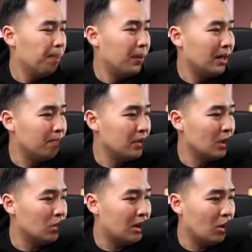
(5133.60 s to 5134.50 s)
But you
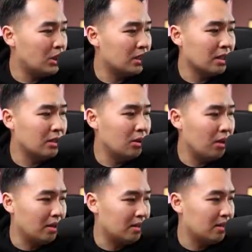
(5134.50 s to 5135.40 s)
know, Doge is going to do
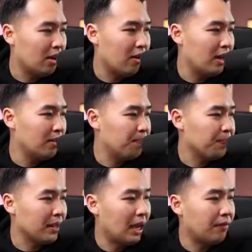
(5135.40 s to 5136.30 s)
this. All right.
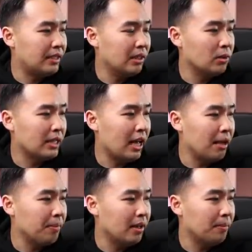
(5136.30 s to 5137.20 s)
Every single
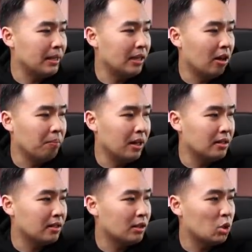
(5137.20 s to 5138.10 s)
time um, Elon
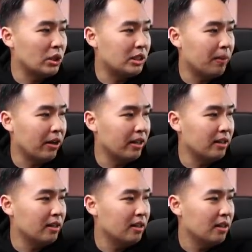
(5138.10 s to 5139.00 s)
Musk tweets about
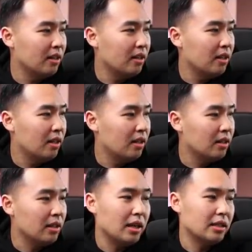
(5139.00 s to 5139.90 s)
it,
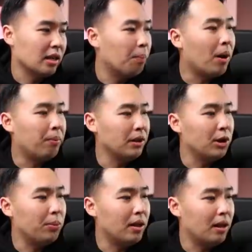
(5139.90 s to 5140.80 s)
it's going to pump a
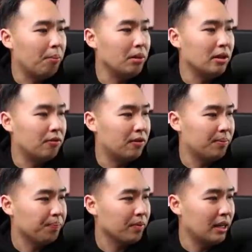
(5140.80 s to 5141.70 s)
little bit, I believe.
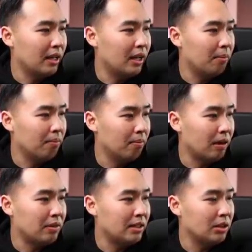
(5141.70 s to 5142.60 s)
Um,
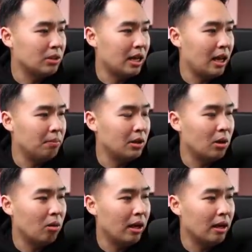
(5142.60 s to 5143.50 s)
every single time, you
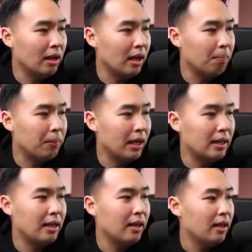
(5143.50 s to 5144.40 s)
know, a a
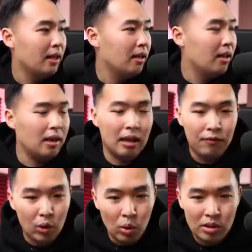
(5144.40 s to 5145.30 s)
big
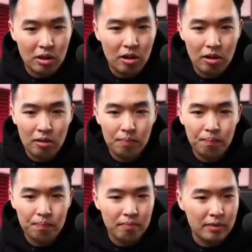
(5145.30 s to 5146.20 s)
influencer,
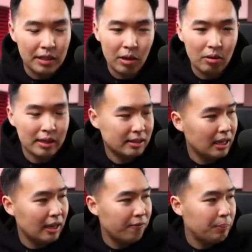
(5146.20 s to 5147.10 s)
you know, let's
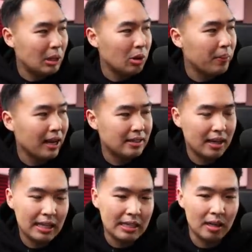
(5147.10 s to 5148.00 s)
say if PewDiePie
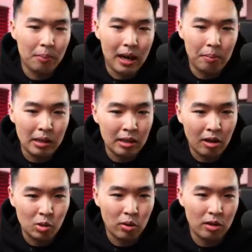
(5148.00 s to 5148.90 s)
said he's going to buy a million
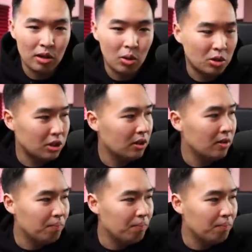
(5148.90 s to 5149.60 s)
dollars worth of Doge,